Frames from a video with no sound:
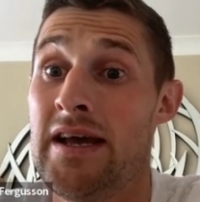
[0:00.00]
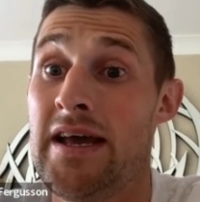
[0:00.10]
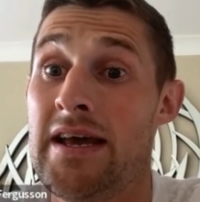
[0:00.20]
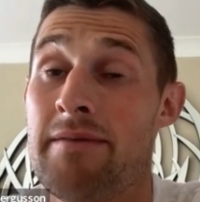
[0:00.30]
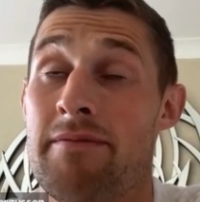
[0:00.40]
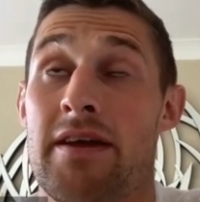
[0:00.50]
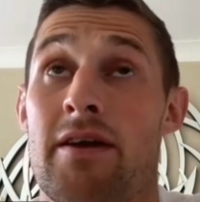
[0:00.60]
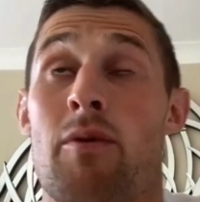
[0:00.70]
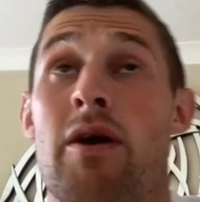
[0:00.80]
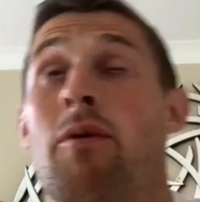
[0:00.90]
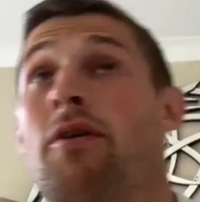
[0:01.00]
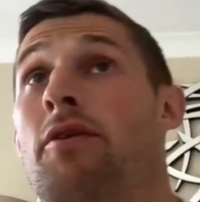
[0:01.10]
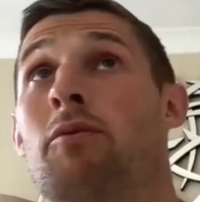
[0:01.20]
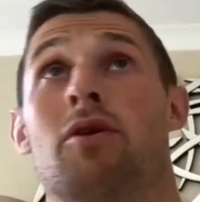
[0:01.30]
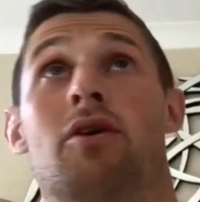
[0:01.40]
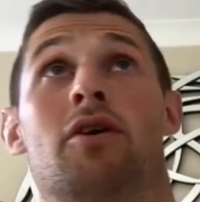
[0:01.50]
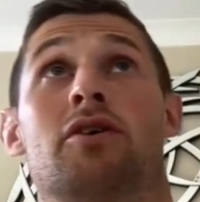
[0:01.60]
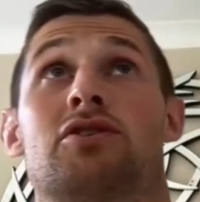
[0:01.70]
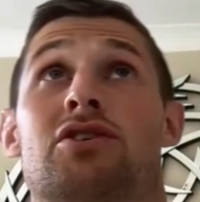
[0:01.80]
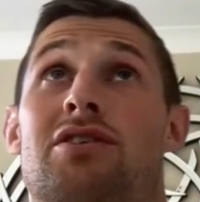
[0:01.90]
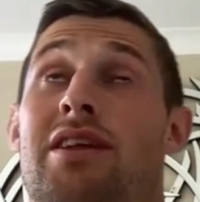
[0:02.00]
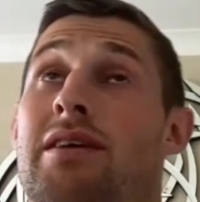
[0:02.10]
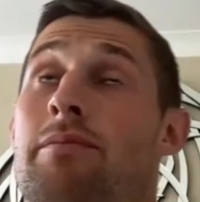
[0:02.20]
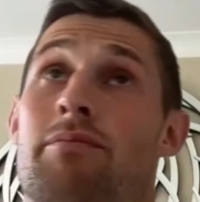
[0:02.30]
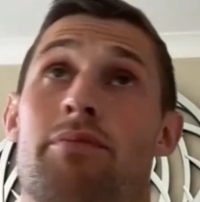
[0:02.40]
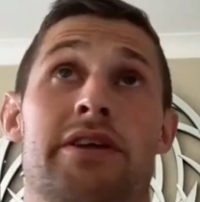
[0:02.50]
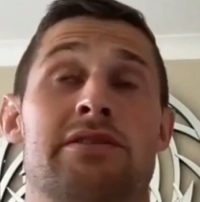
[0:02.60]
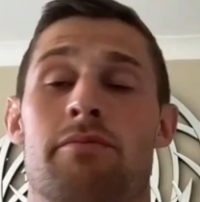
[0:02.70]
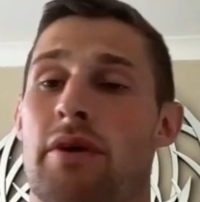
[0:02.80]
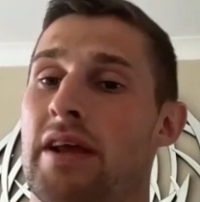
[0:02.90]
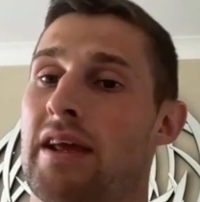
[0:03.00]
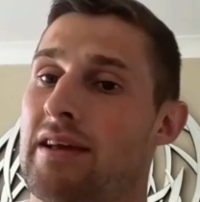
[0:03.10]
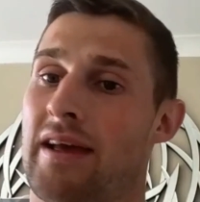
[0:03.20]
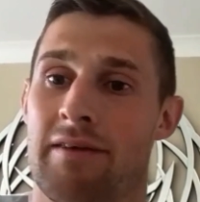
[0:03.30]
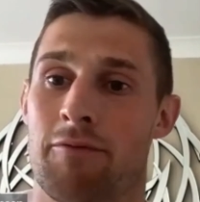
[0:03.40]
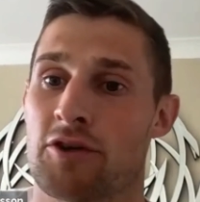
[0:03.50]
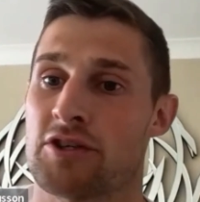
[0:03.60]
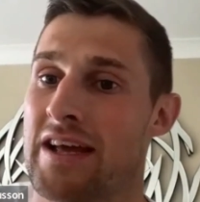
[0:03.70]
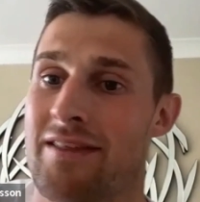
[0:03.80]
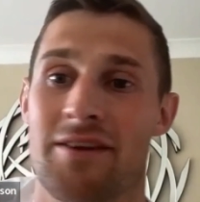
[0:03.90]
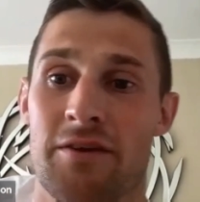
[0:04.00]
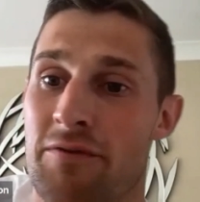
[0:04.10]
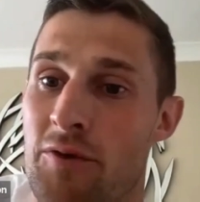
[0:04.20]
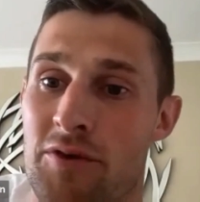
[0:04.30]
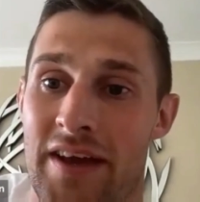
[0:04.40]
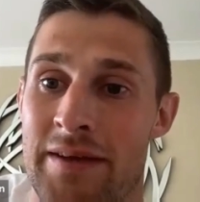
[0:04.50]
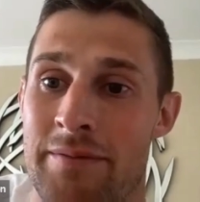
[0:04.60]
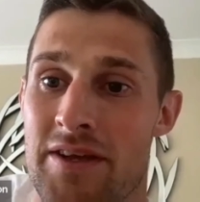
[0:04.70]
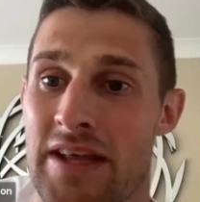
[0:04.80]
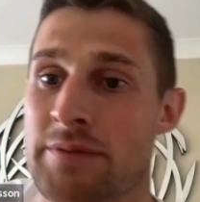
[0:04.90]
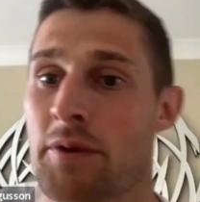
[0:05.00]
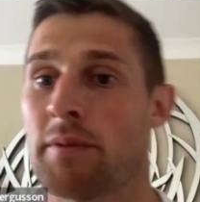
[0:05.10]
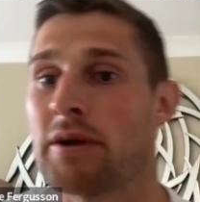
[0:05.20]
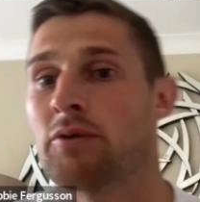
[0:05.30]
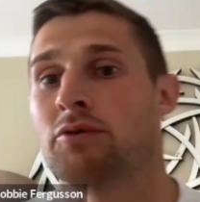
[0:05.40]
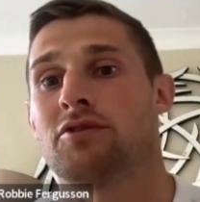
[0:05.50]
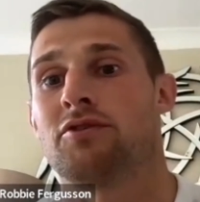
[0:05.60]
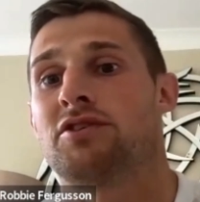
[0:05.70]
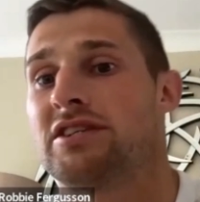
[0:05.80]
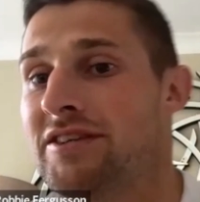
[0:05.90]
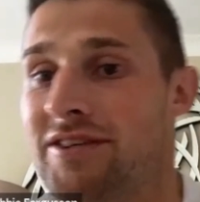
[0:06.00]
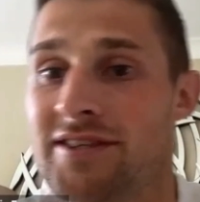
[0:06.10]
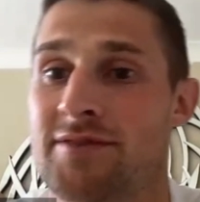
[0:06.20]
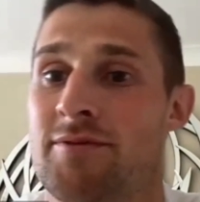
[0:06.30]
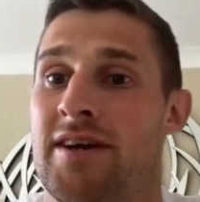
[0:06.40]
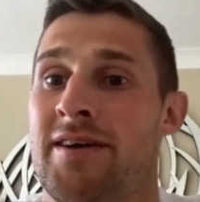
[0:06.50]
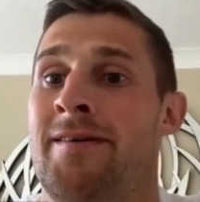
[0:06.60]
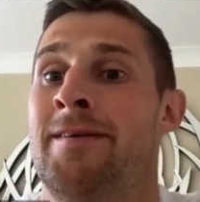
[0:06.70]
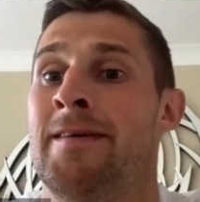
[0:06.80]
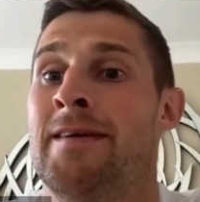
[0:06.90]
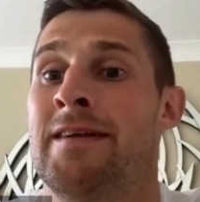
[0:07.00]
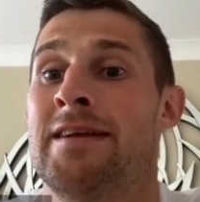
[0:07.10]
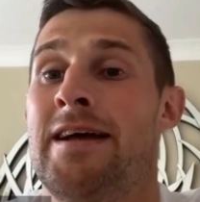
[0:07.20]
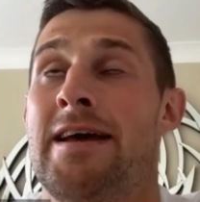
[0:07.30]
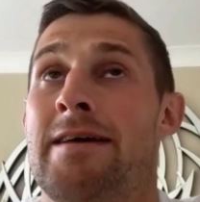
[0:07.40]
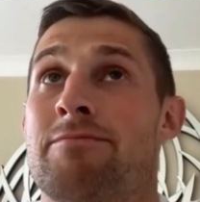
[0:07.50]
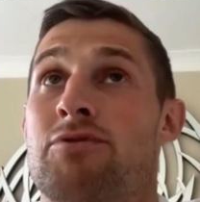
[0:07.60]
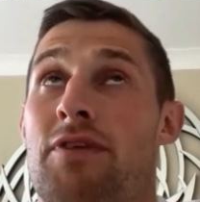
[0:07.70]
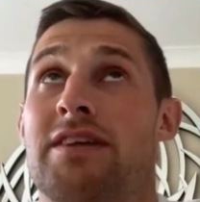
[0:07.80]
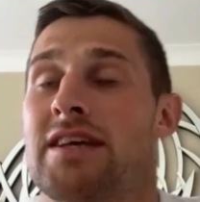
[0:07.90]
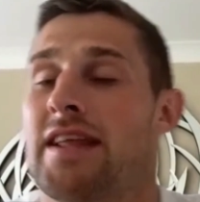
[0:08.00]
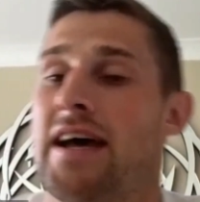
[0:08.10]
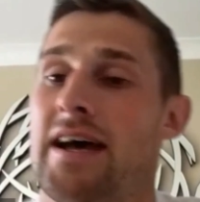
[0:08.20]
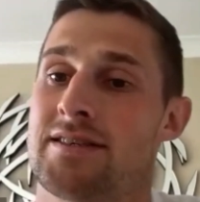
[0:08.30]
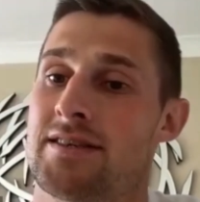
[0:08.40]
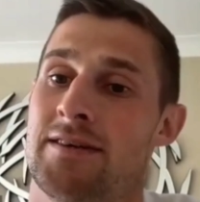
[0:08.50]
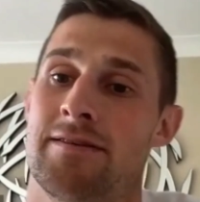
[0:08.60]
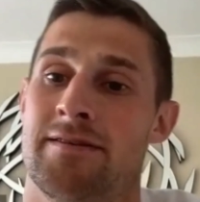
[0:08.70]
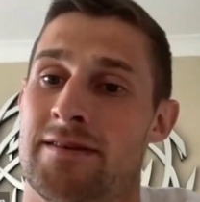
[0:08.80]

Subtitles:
They're well worth a watch. Like Prison Break, I think I've watched that 3 or 4 times now. That's probably my go-to series as well. So things like that, I'd say.